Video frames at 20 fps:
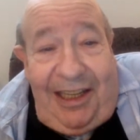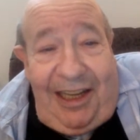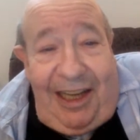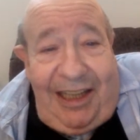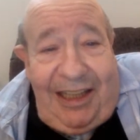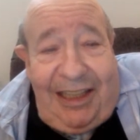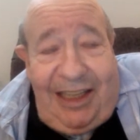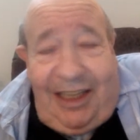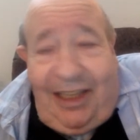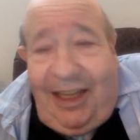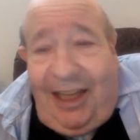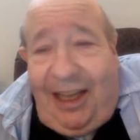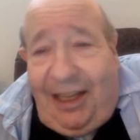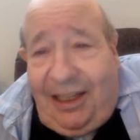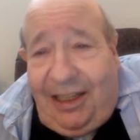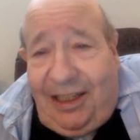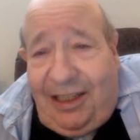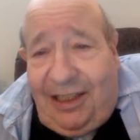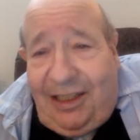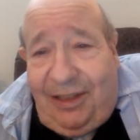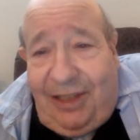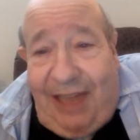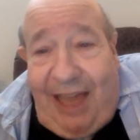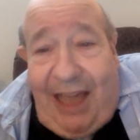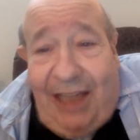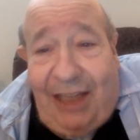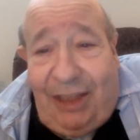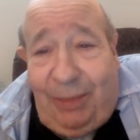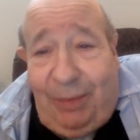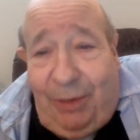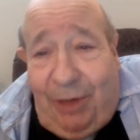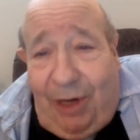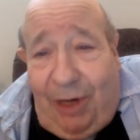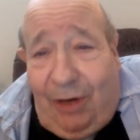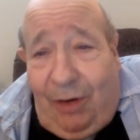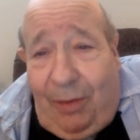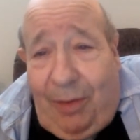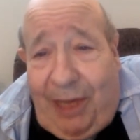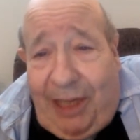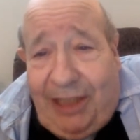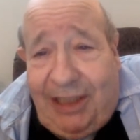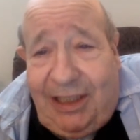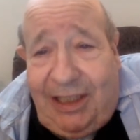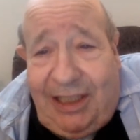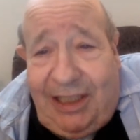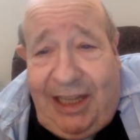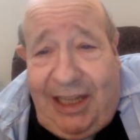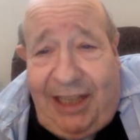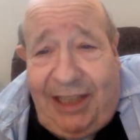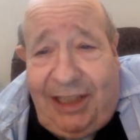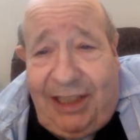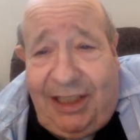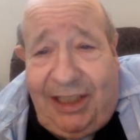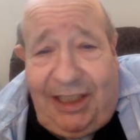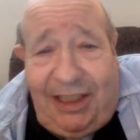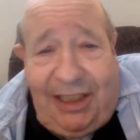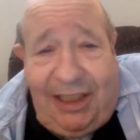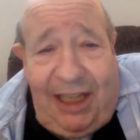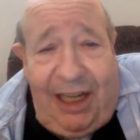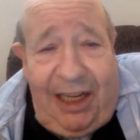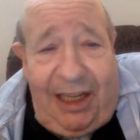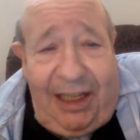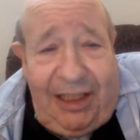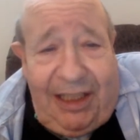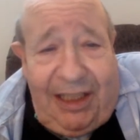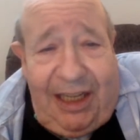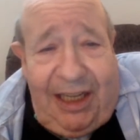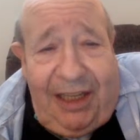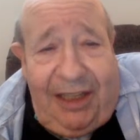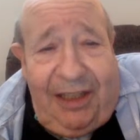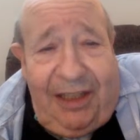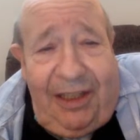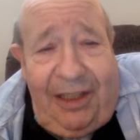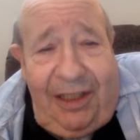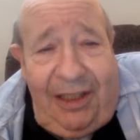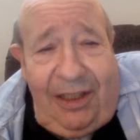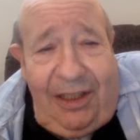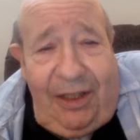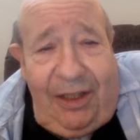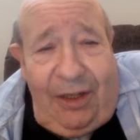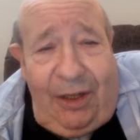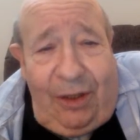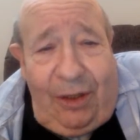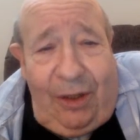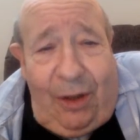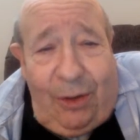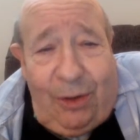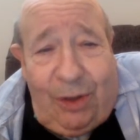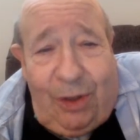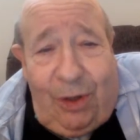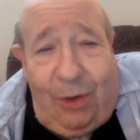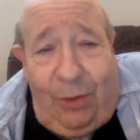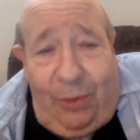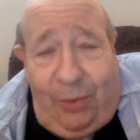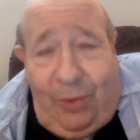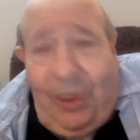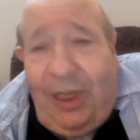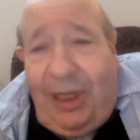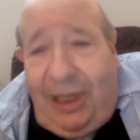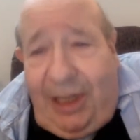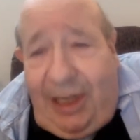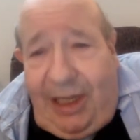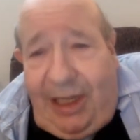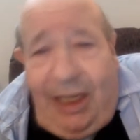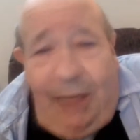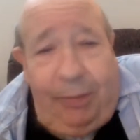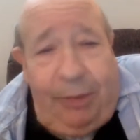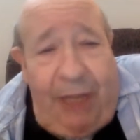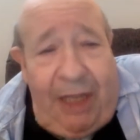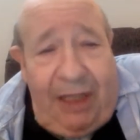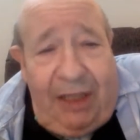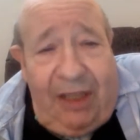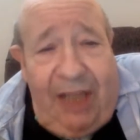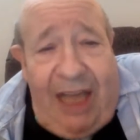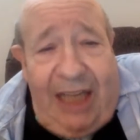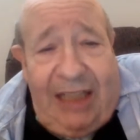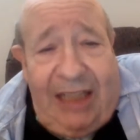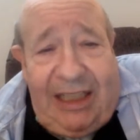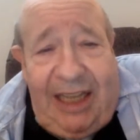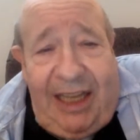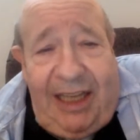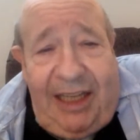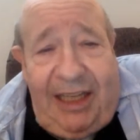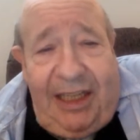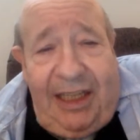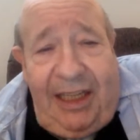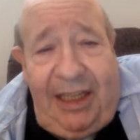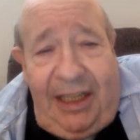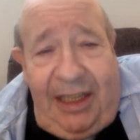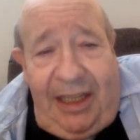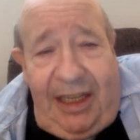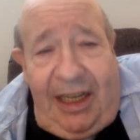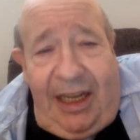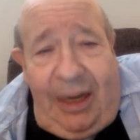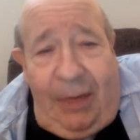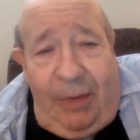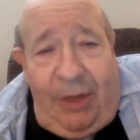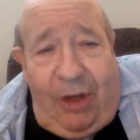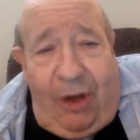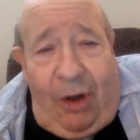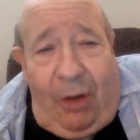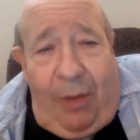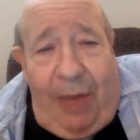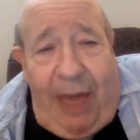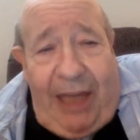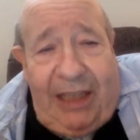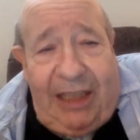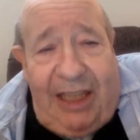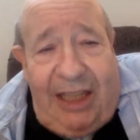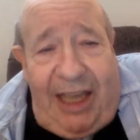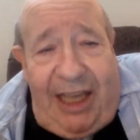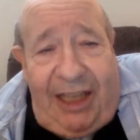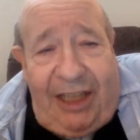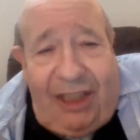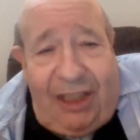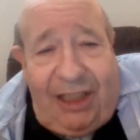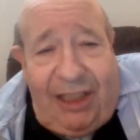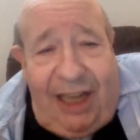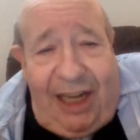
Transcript: I said, yeah, Catchy, we're going to go back to the stage and see Sonny and say hello. So he played the last set. We go backstage, and